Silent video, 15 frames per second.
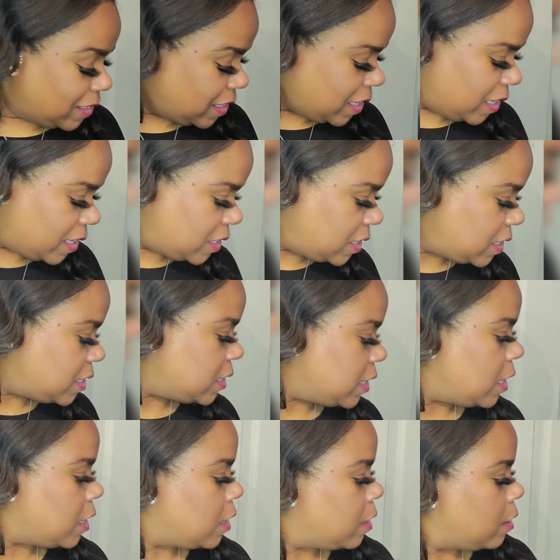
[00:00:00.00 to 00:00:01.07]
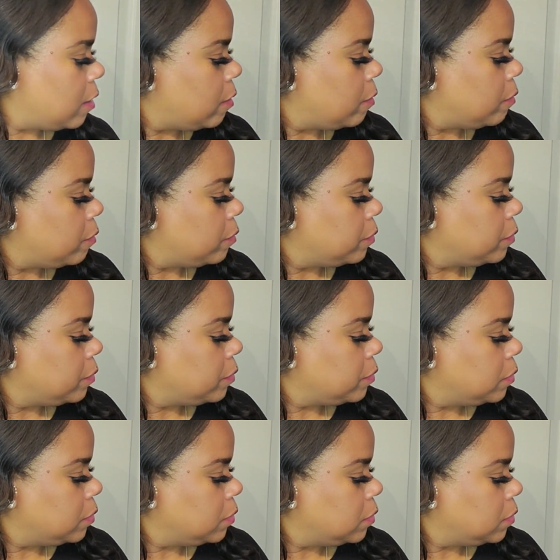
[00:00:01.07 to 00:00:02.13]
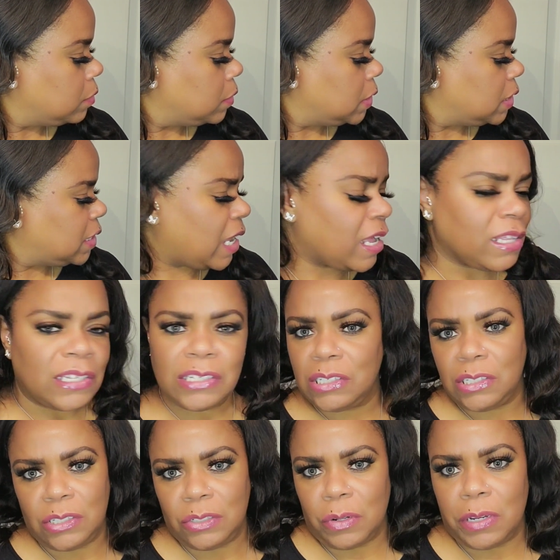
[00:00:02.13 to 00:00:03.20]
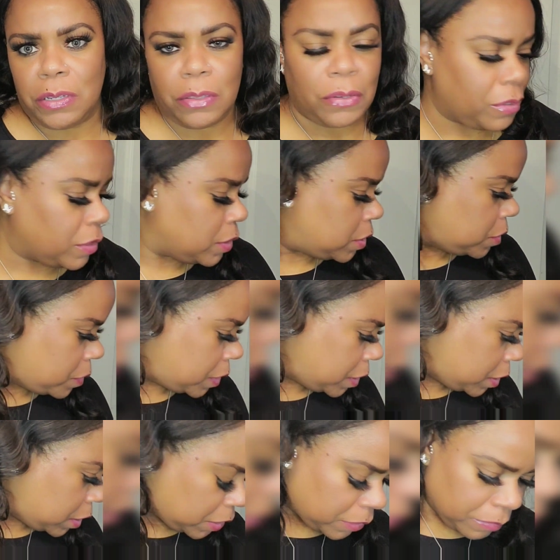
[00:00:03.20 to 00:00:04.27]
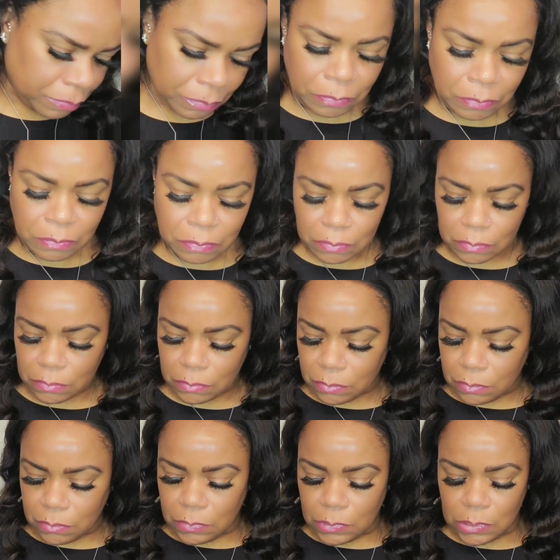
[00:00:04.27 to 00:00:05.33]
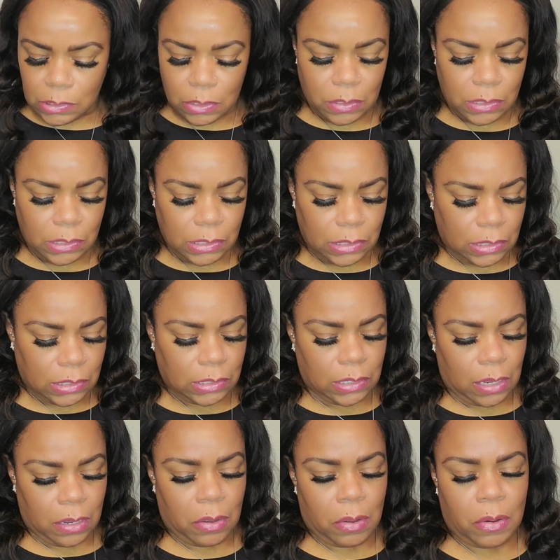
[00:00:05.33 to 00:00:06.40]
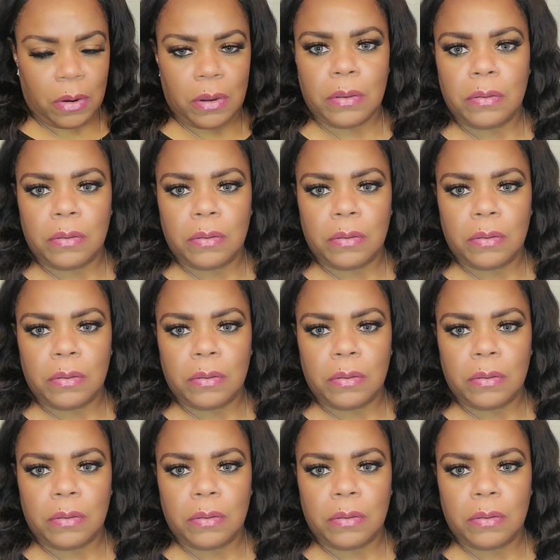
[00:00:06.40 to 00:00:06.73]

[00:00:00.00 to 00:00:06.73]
And she's, um, the stylus is straight 32 inch. So this is the stock card.